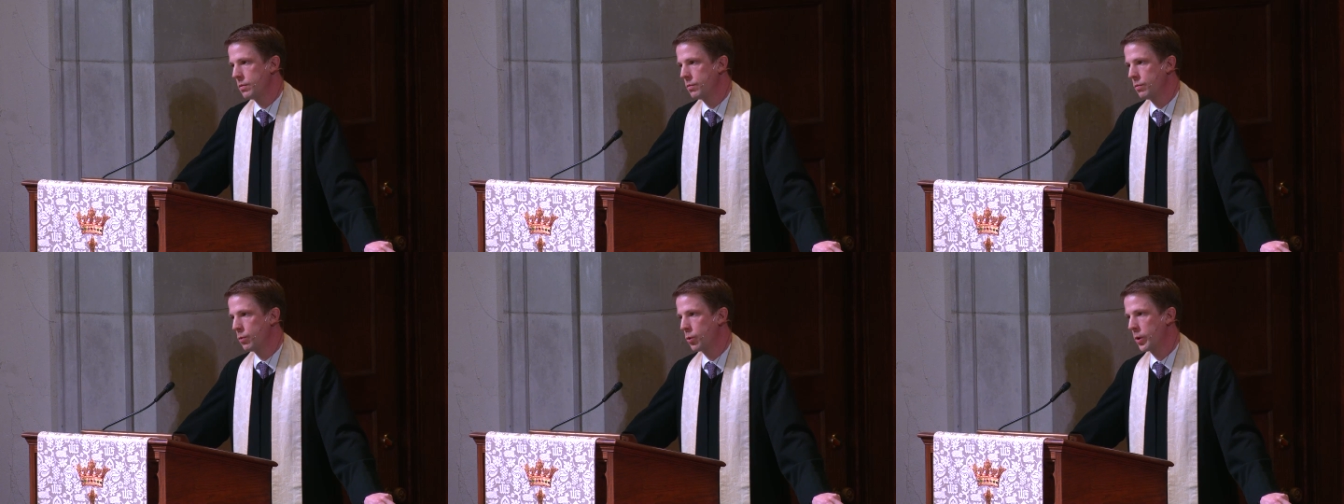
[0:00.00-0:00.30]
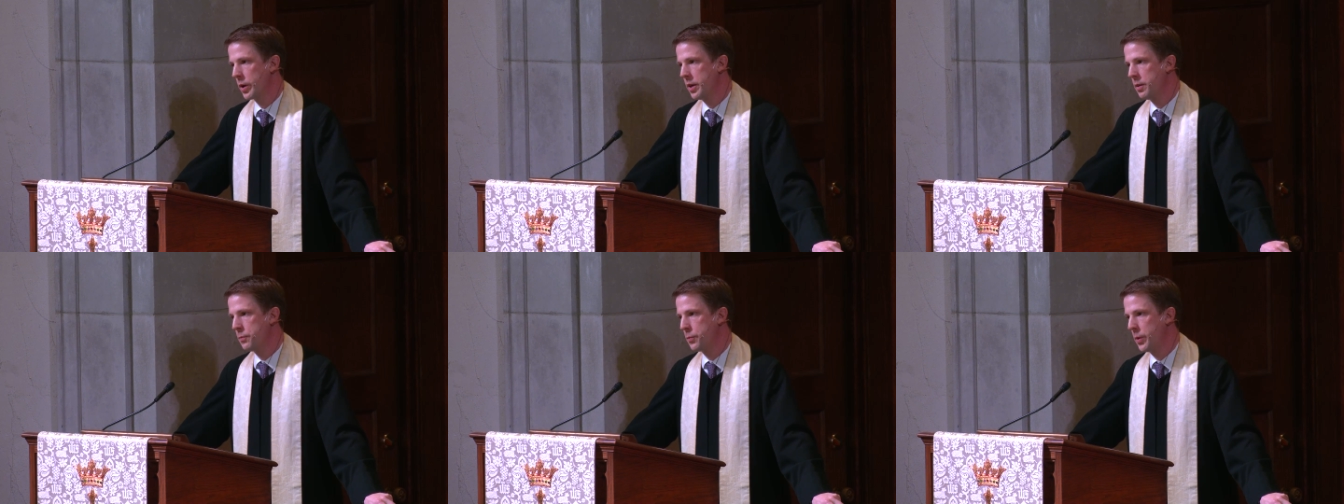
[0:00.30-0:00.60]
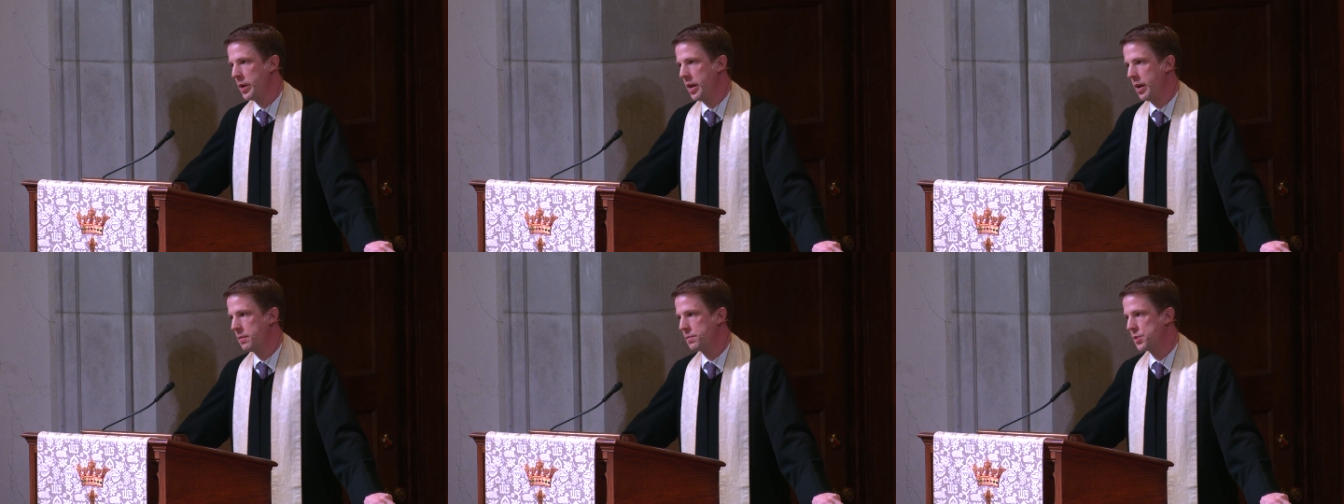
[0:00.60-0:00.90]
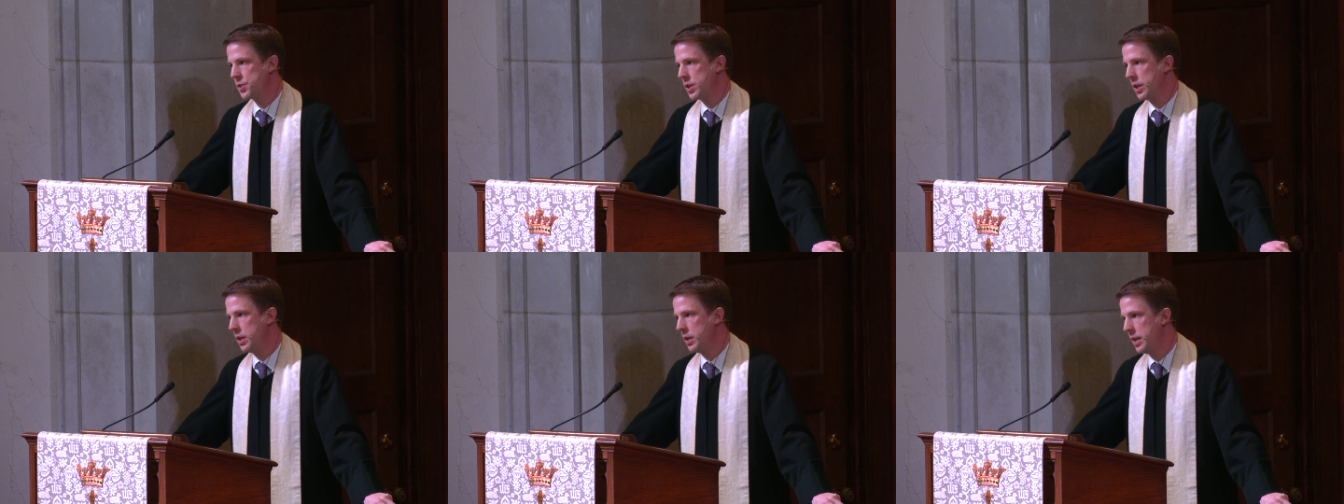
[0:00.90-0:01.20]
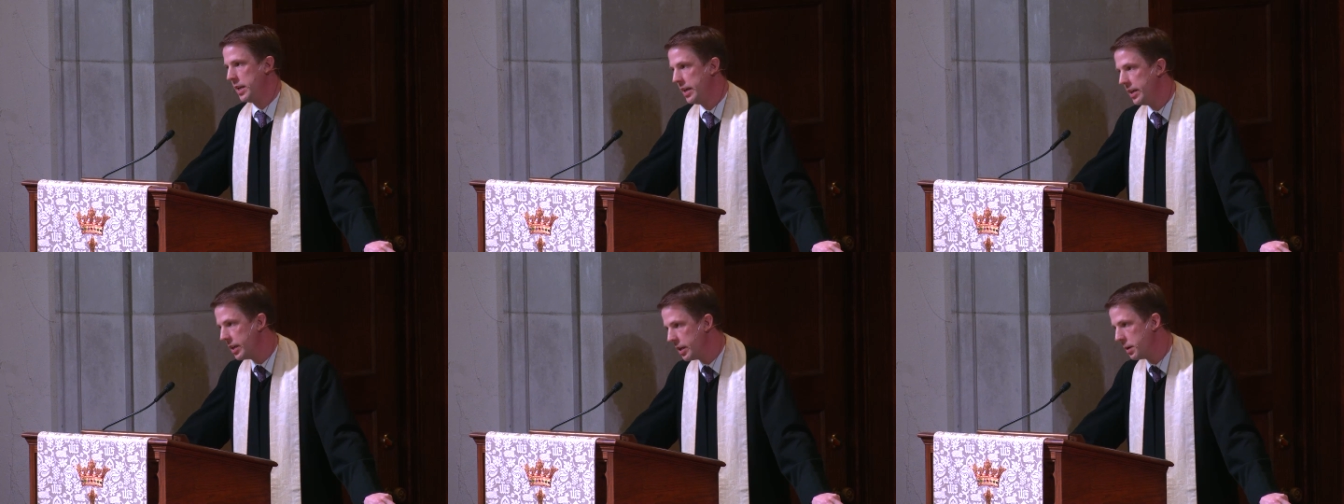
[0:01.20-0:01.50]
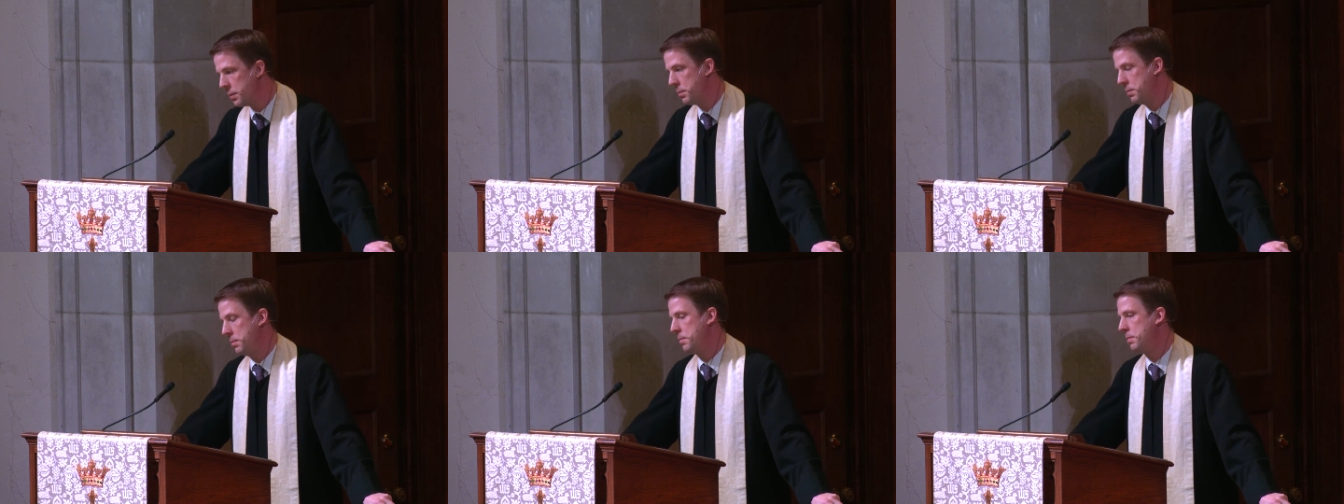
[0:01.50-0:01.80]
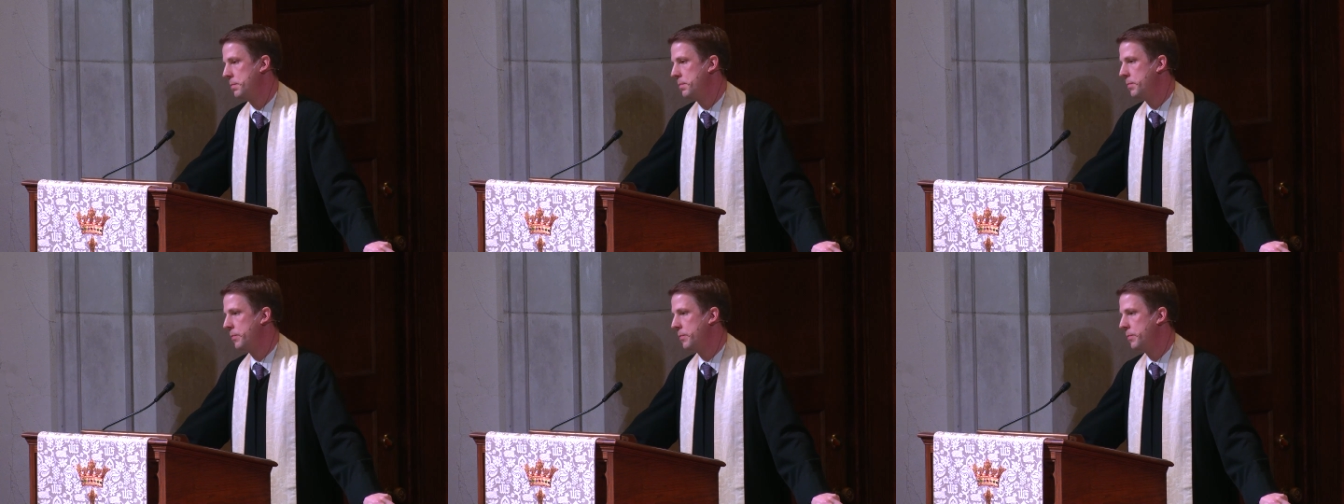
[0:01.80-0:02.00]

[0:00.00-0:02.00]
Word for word: For if we have seen him,